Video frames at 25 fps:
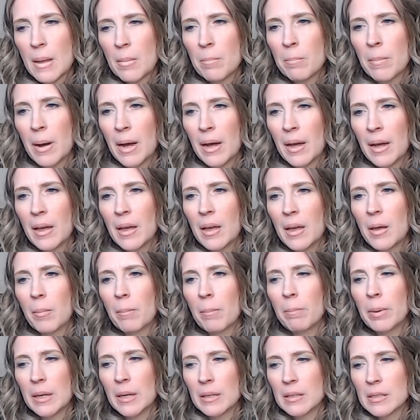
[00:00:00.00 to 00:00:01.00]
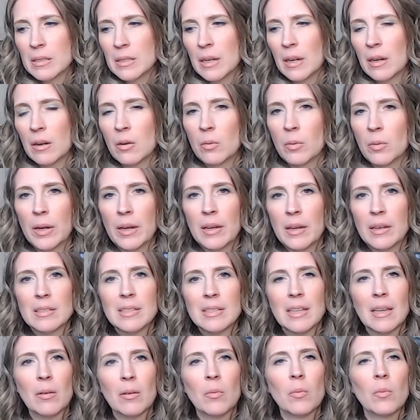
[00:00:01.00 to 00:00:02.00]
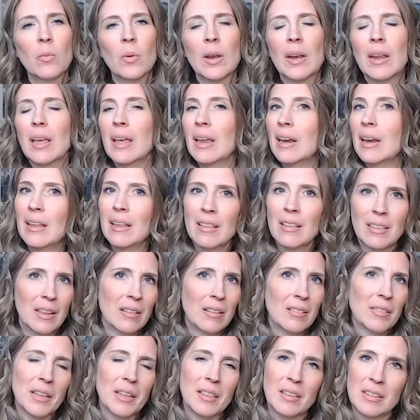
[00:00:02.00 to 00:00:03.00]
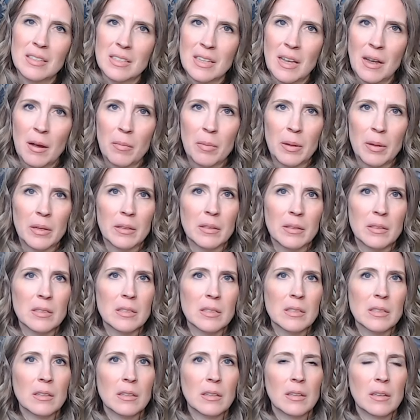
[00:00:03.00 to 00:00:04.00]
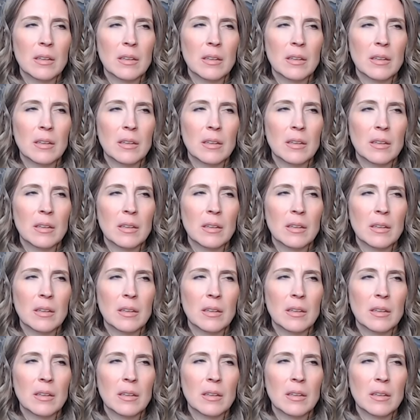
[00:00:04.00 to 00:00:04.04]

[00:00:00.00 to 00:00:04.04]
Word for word: my biggest takeaway is that when anything like this happens,